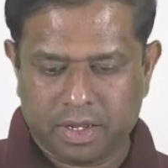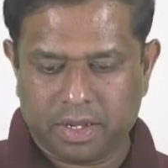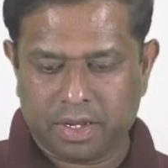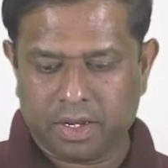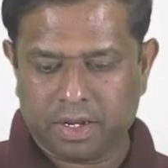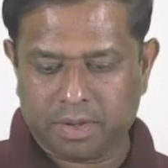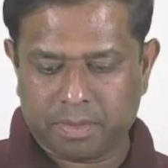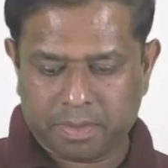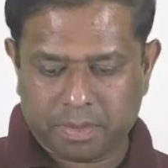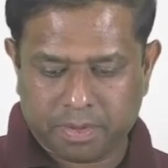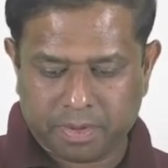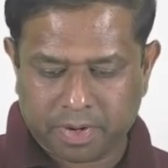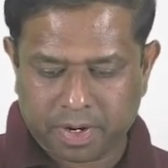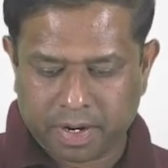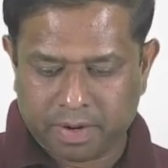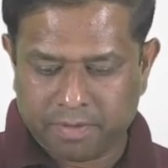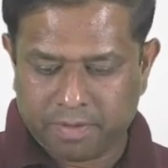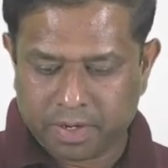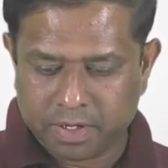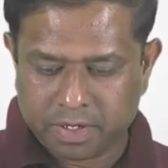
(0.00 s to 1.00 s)

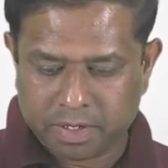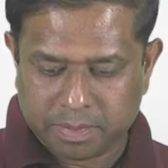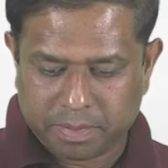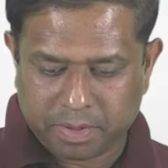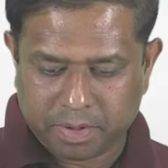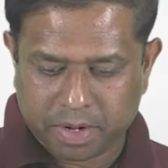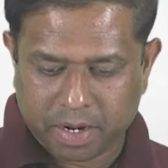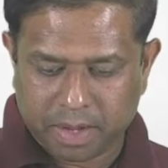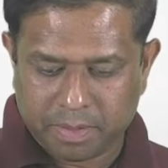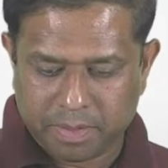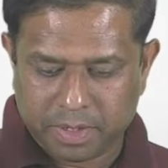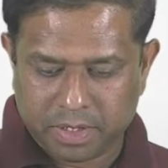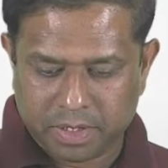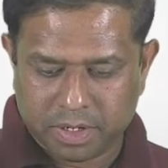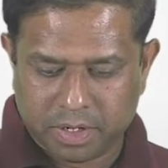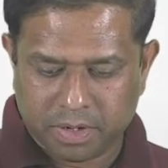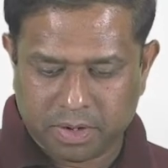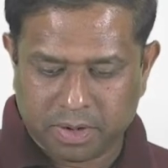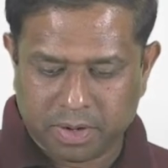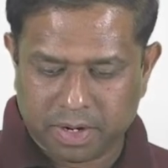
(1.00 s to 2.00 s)
once the program
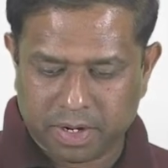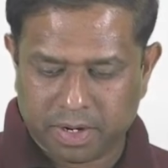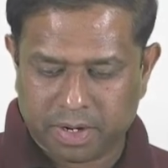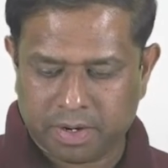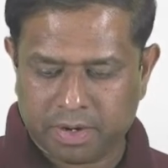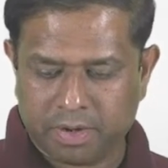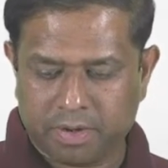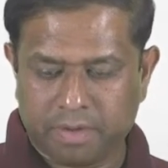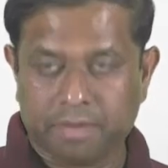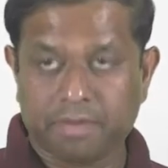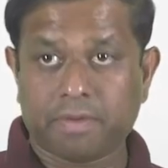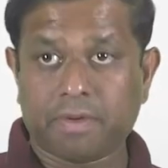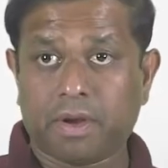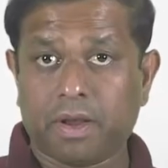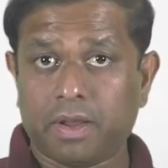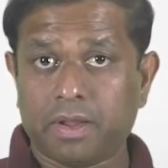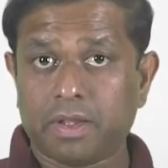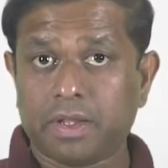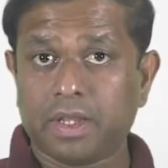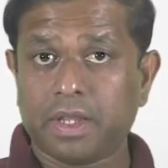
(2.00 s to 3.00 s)
is loaded
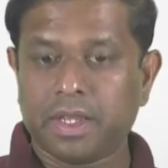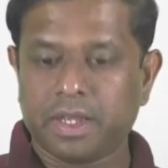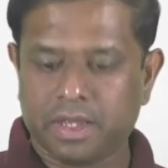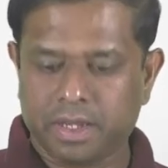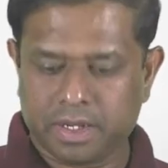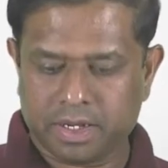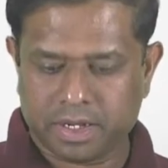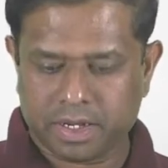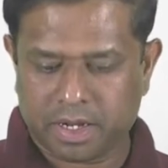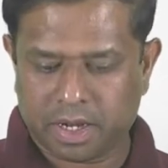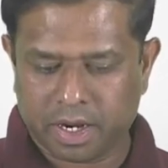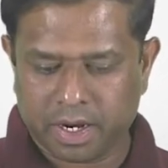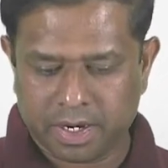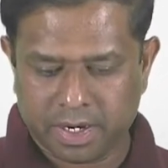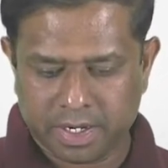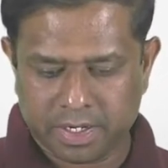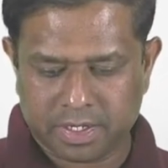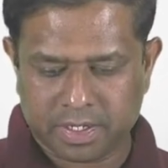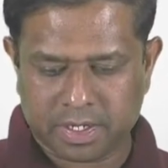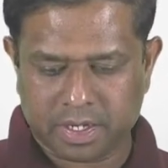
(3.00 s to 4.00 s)
from the
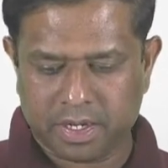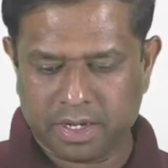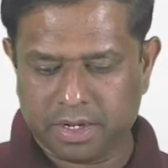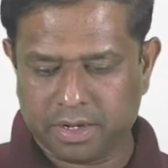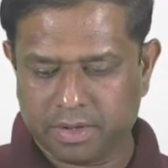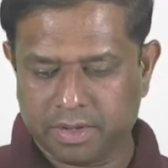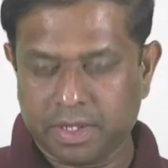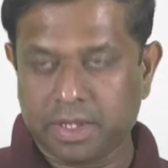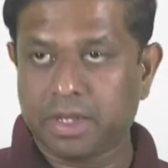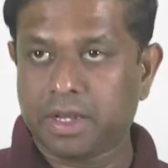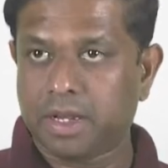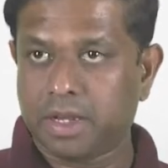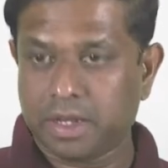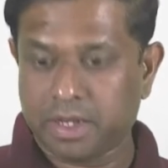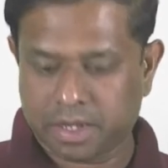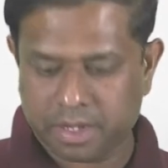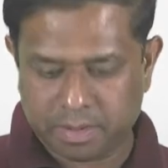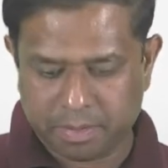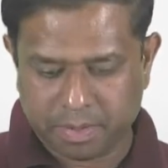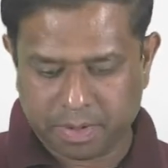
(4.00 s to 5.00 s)
hard disk into
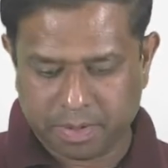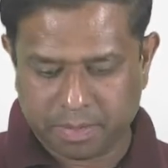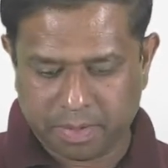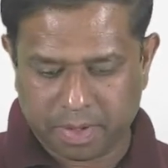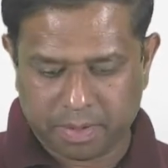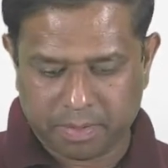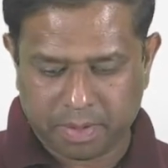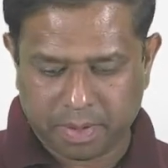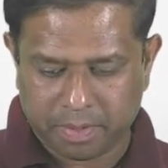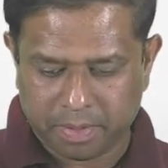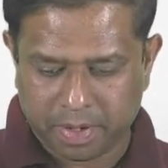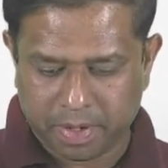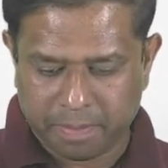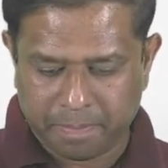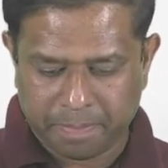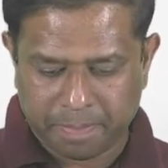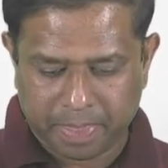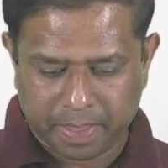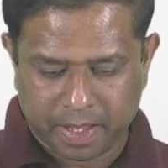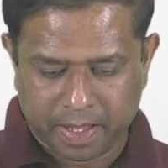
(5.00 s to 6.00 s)
the computer main
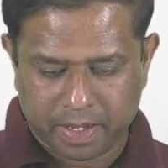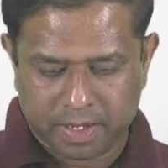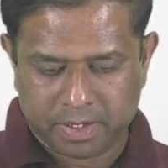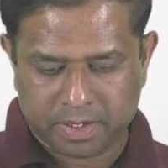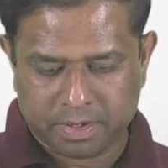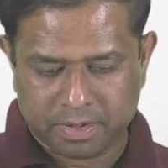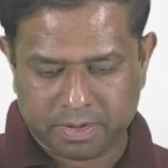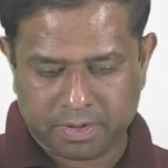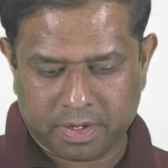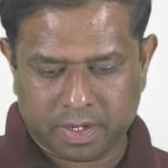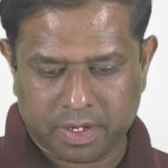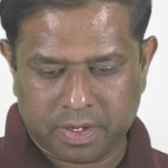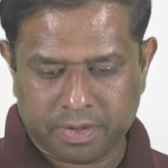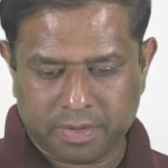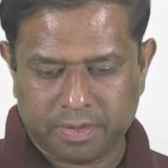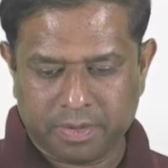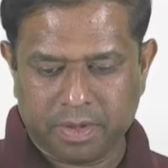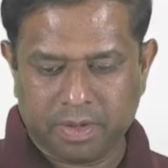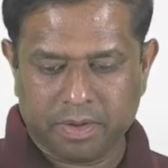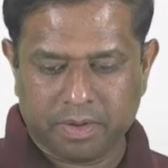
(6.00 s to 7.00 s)
memory,
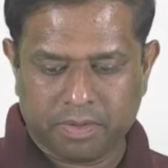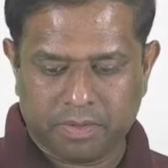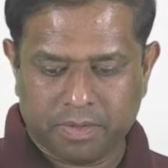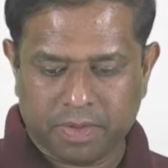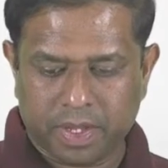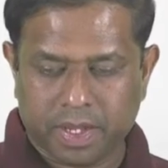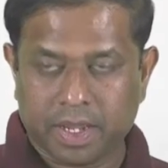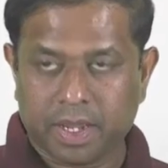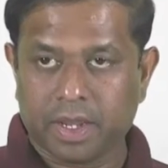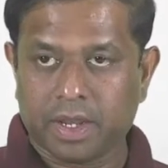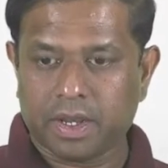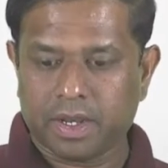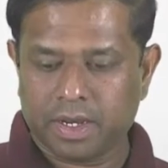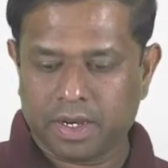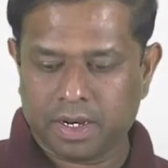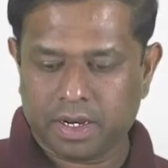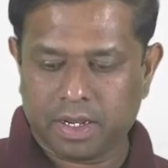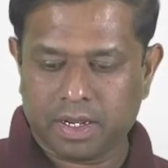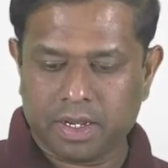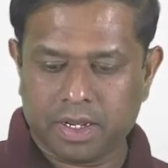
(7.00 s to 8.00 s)
so we
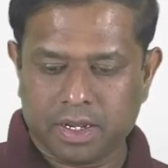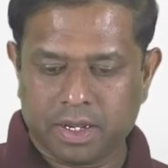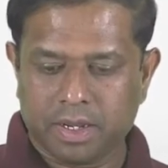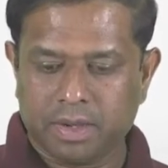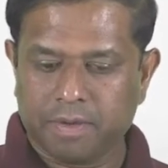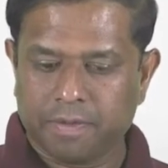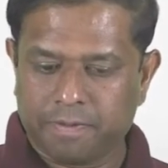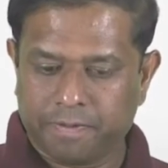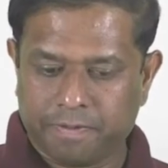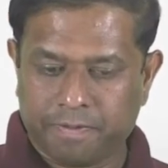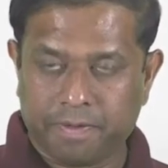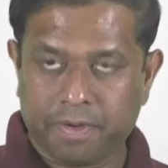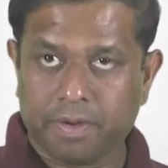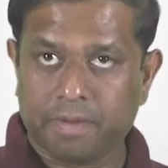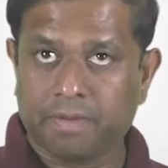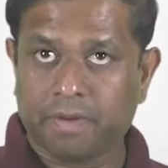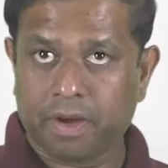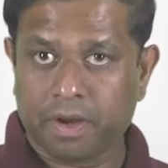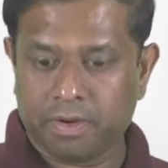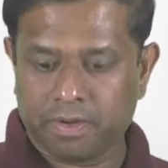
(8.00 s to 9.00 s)
can
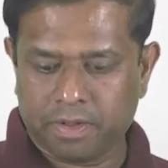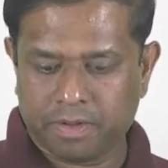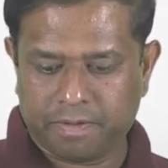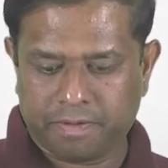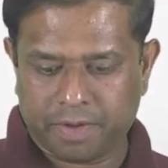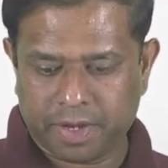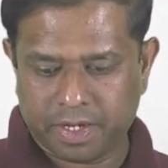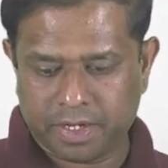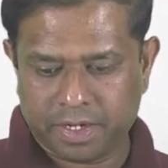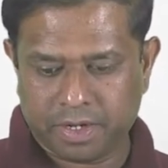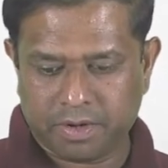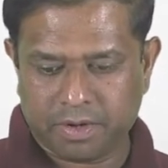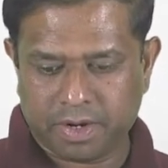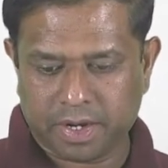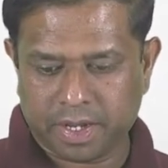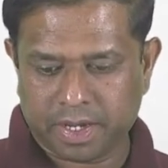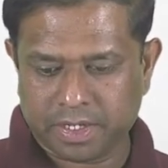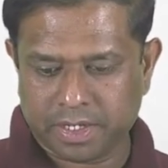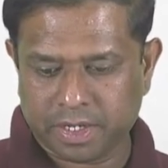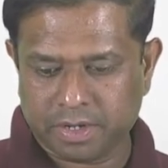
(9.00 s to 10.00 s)
follow the fetch,
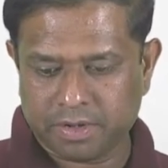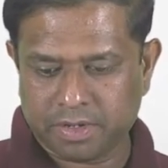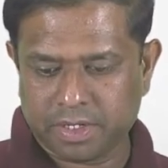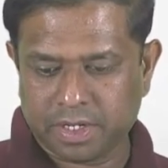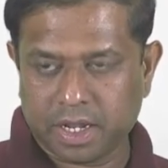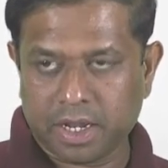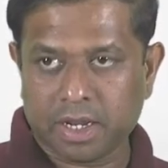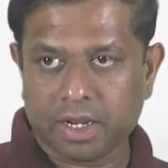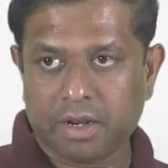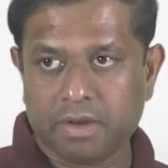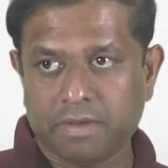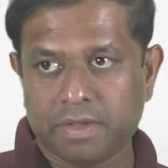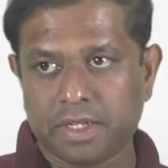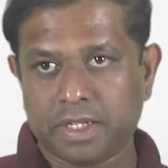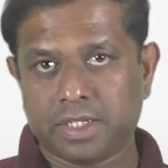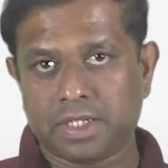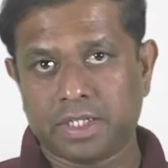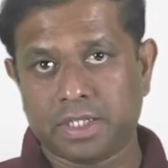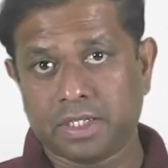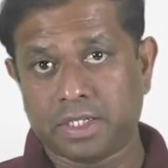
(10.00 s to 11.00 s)
decode, execute cycle with
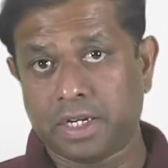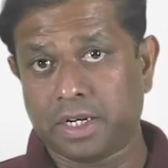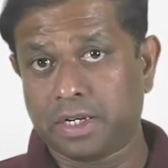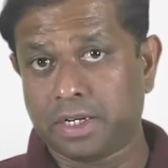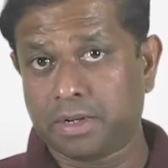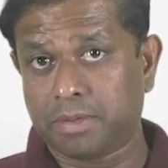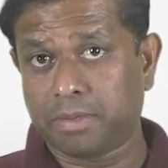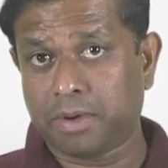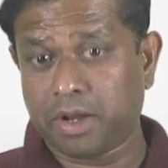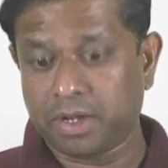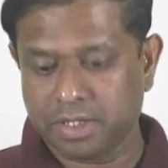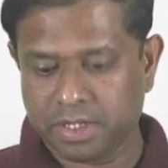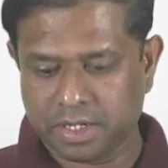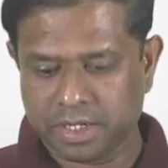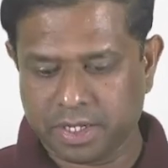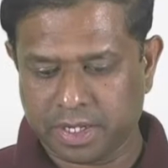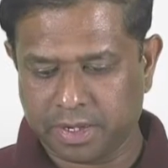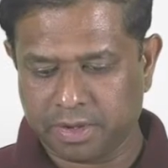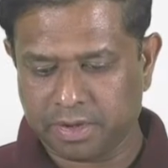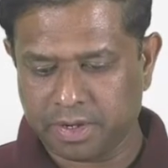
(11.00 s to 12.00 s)
the central
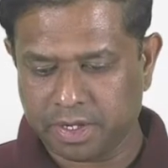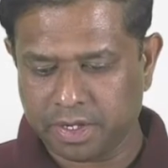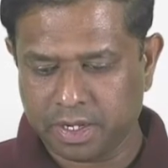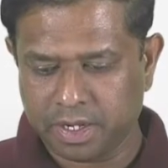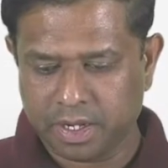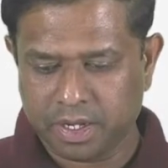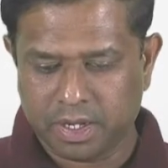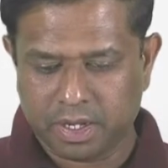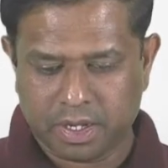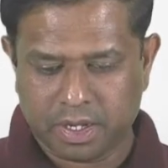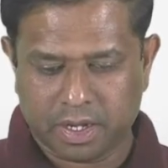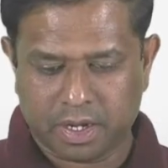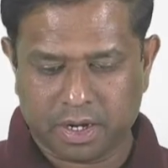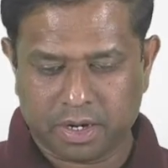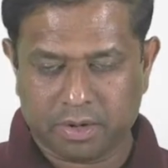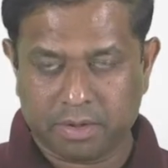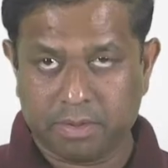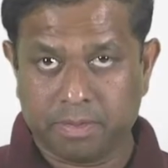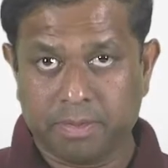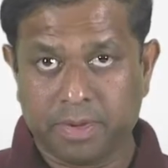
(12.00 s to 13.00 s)
processing unit
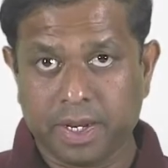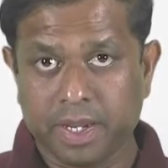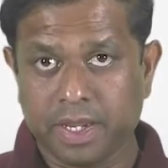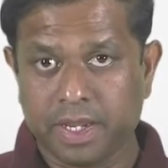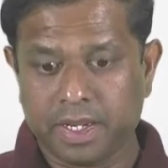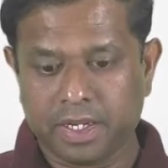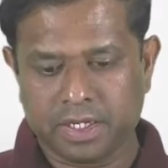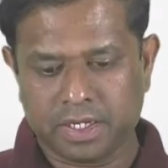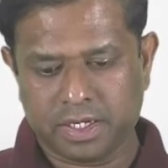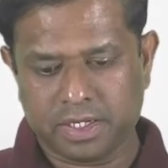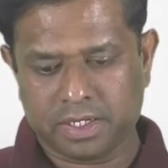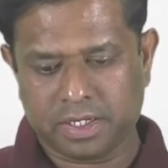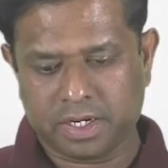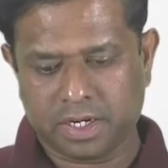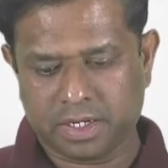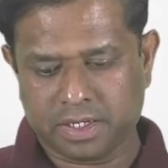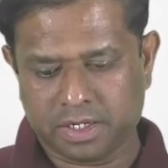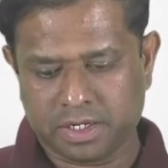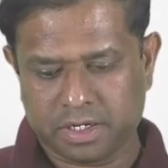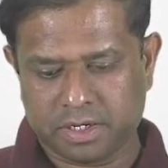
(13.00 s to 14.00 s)
to bring each
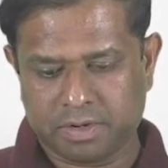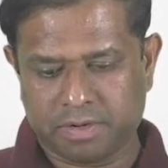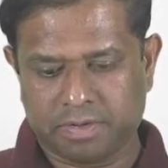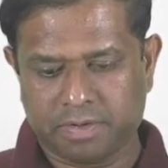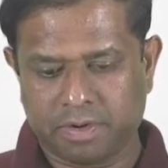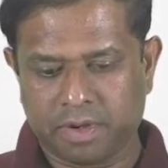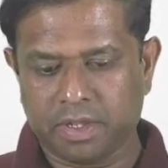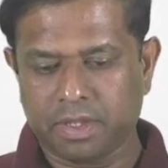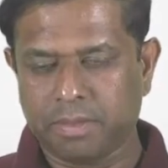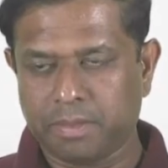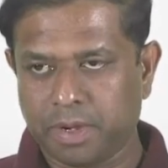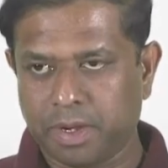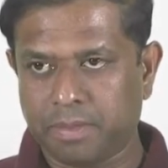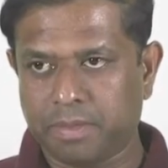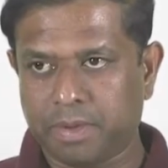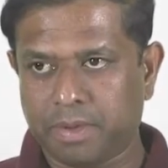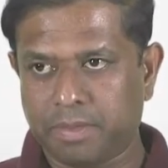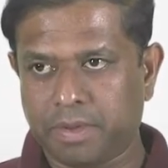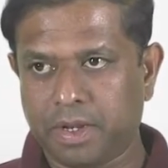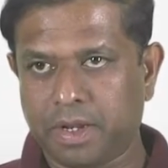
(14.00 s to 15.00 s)
instruction from the
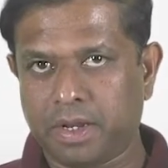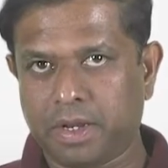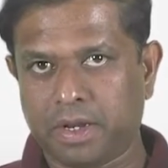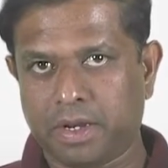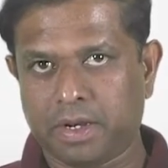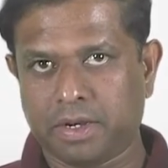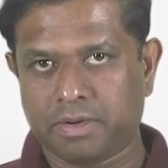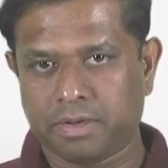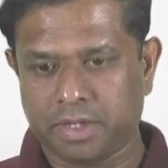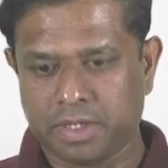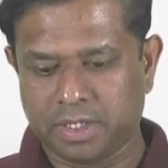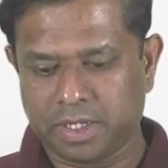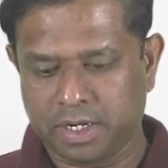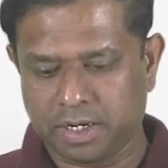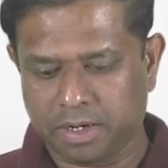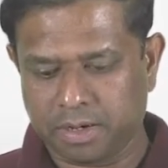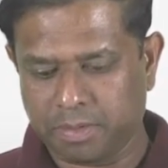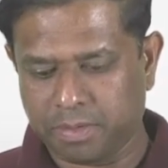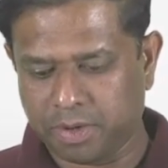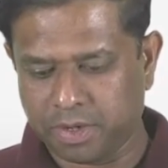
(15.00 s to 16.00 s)
main memory to the
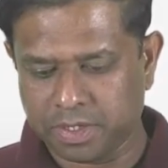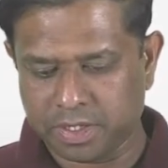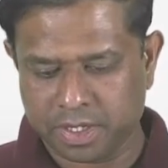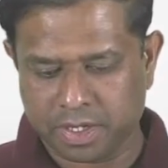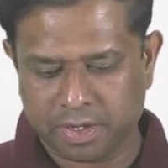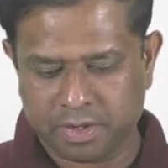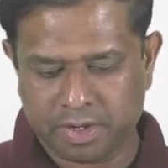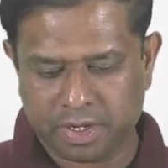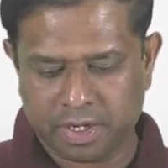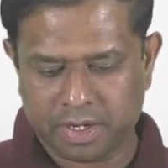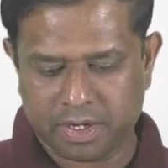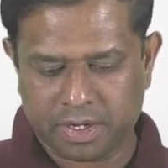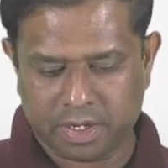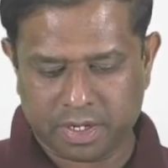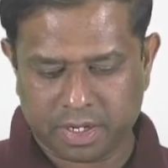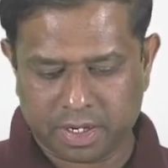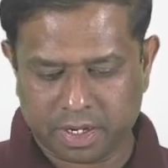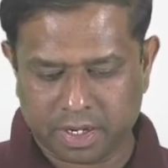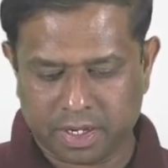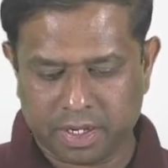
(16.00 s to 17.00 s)
central processing unit
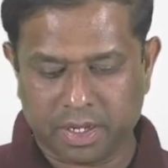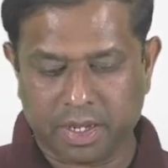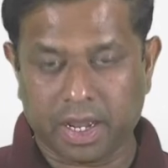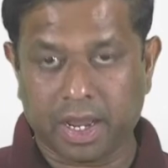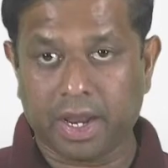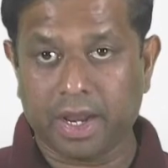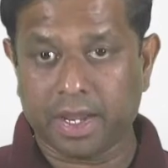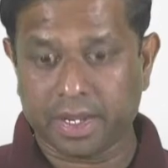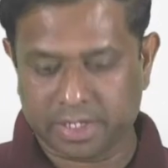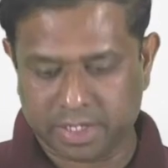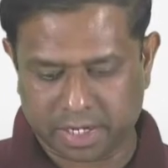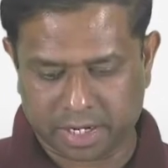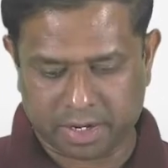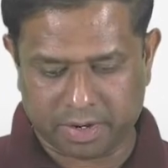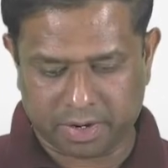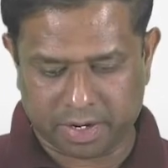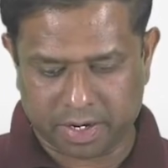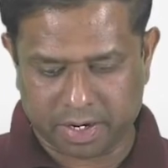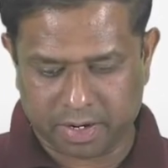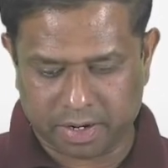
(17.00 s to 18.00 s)
and
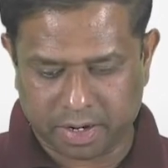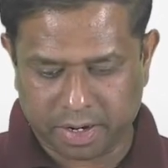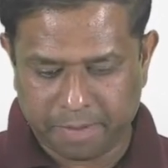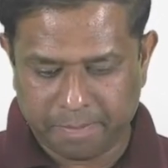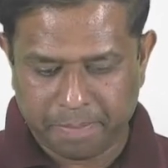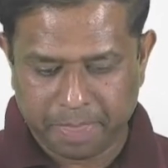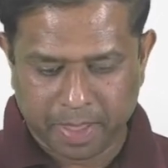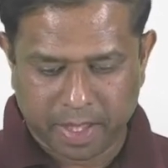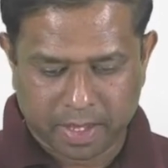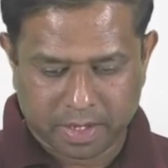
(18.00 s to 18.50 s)
execute it. All right.